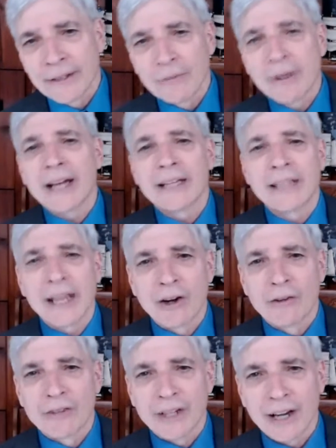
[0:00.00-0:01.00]
We got to take
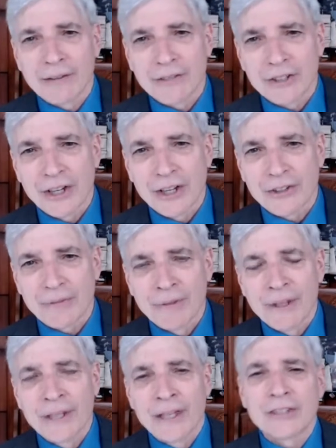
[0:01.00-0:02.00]
over the conversation.
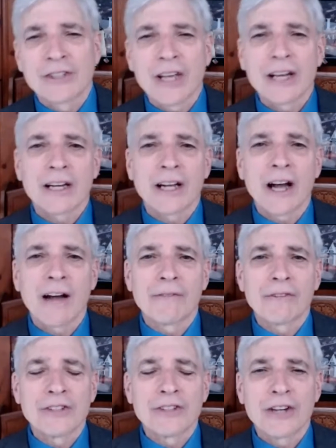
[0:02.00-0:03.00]
Instead of the
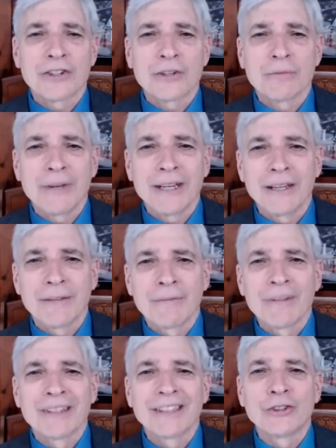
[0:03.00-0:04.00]
conversation being
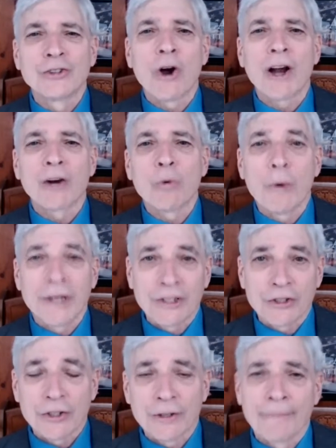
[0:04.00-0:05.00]
the dark
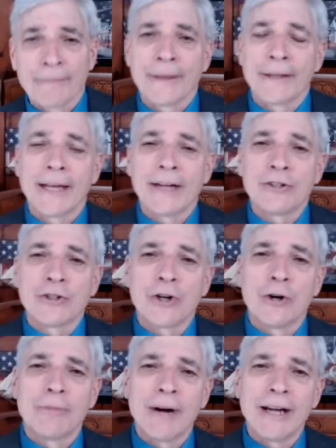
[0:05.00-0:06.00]
winter that
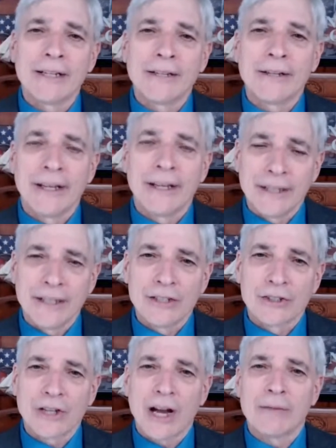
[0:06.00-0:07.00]
Joe Biden and
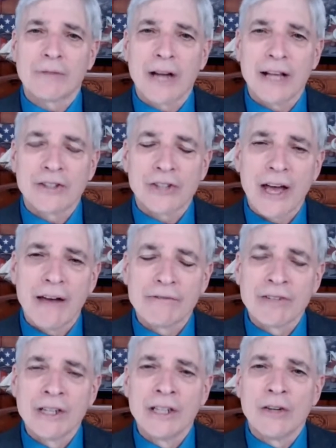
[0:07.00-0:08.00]
his comrades
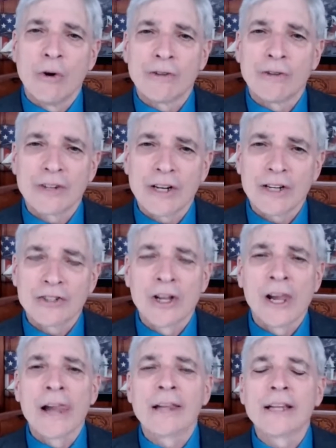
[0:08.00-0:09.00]
have offered us,
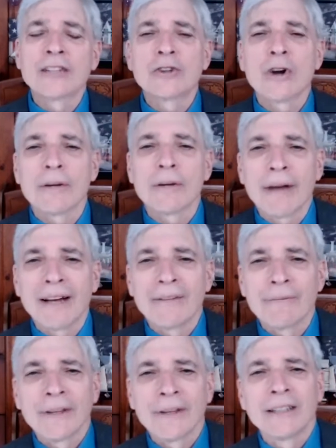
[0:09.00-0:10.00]
let's talk
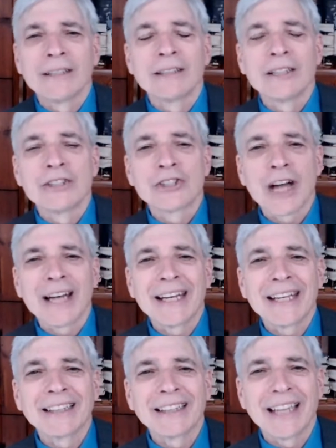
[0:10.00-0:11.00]
about the
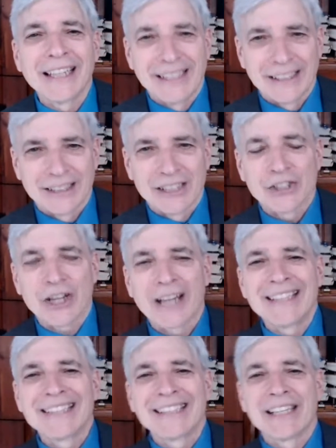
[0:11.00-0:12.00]
shining light, the
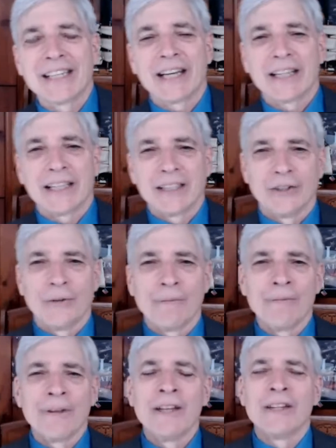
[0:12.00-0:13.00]
shining city on a hill,
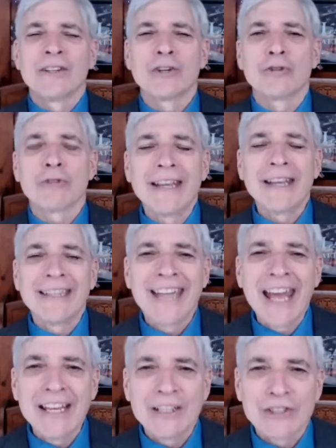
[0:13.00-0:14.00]
the great
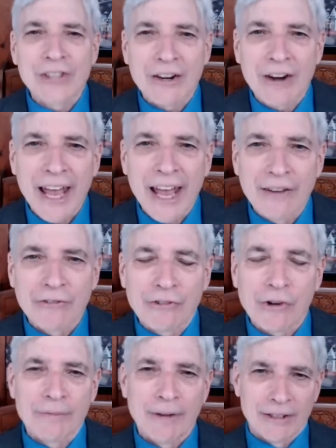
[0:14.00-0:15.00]
days that are ahead
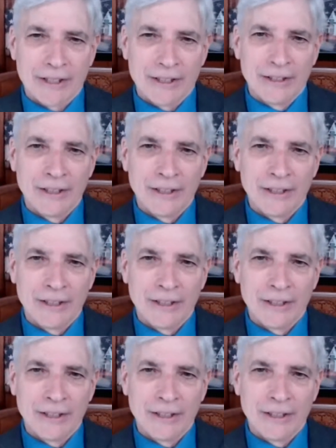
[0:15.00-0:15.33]
for America.